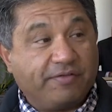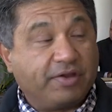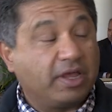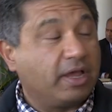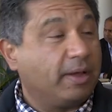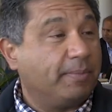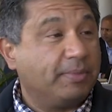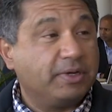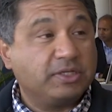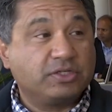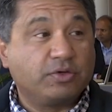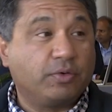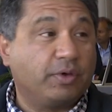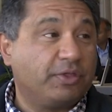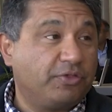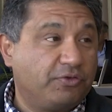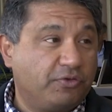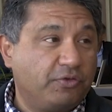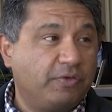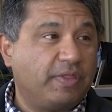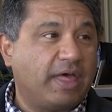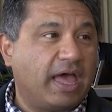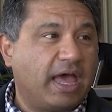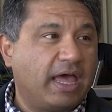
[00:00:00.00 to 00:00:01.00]
every company is going
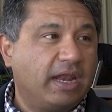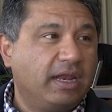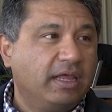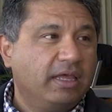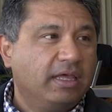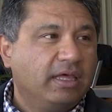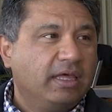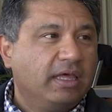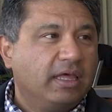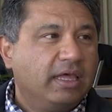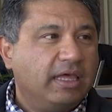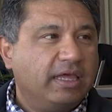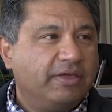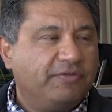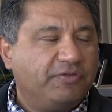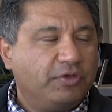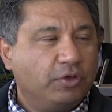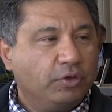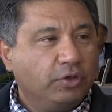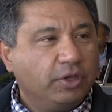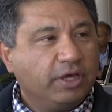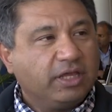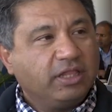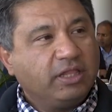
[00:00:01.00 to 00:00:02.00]
through that. If
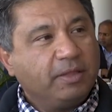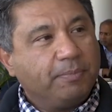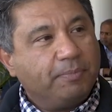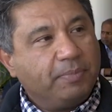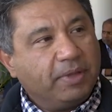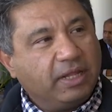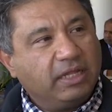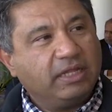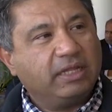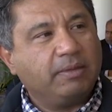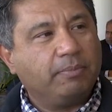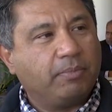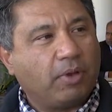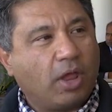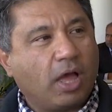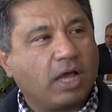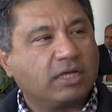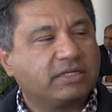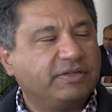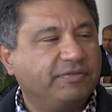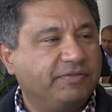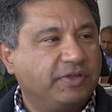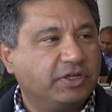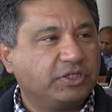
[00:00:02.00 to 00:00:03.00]
you look at the building
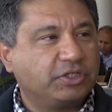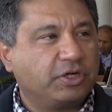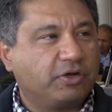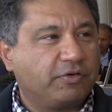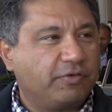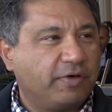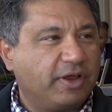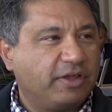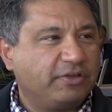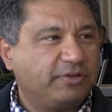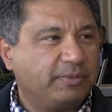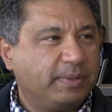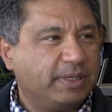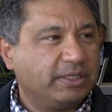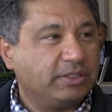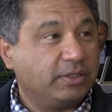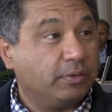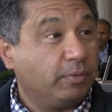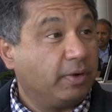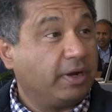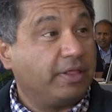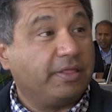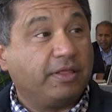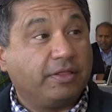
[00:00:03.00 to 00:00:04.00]
blocks of digital
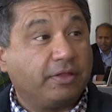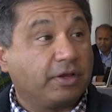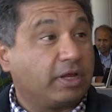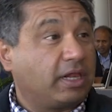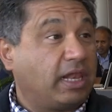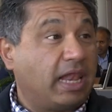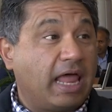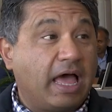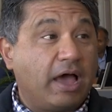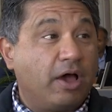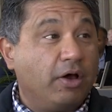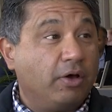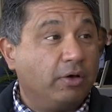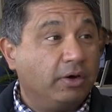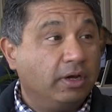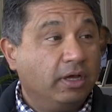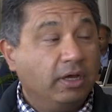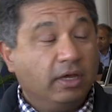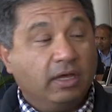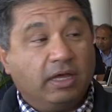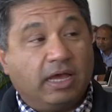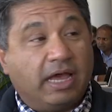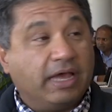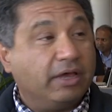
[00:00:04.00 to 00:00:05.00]
transformation, what are they? The cloud,
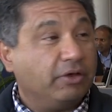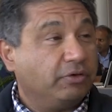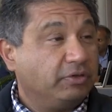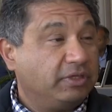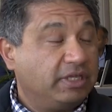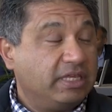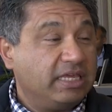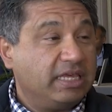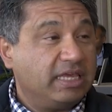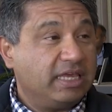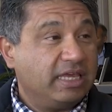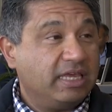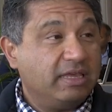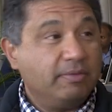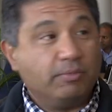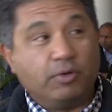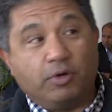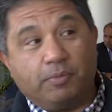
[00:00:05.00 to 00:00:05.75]
IoT,